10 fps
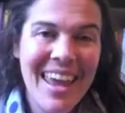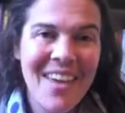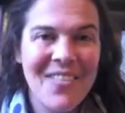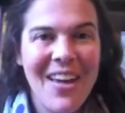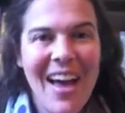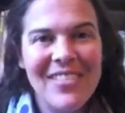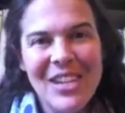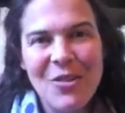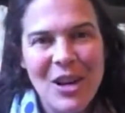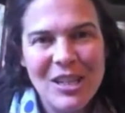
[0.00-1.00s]
If you have
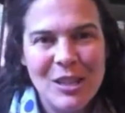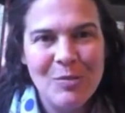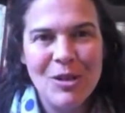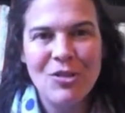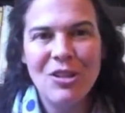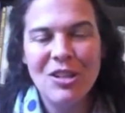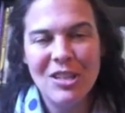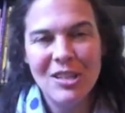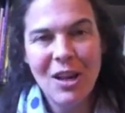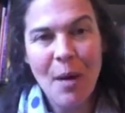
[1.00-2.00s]
any questions, be sure to
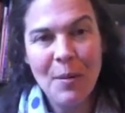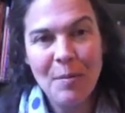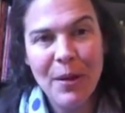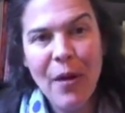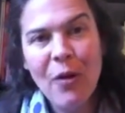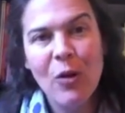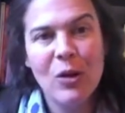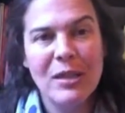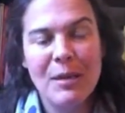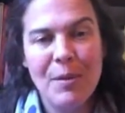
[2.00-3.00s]
just comment below
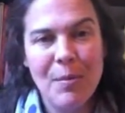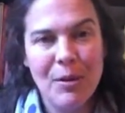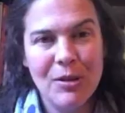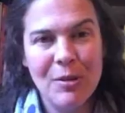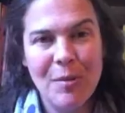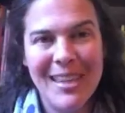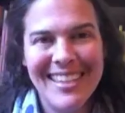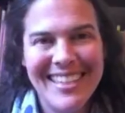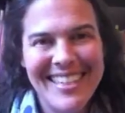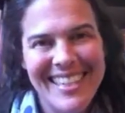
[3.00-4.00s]
or send me a personal
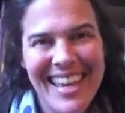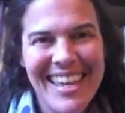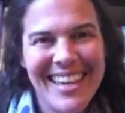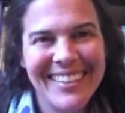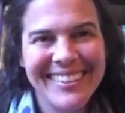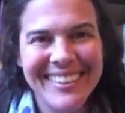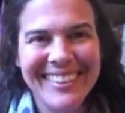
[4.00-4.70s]
message. Thank you.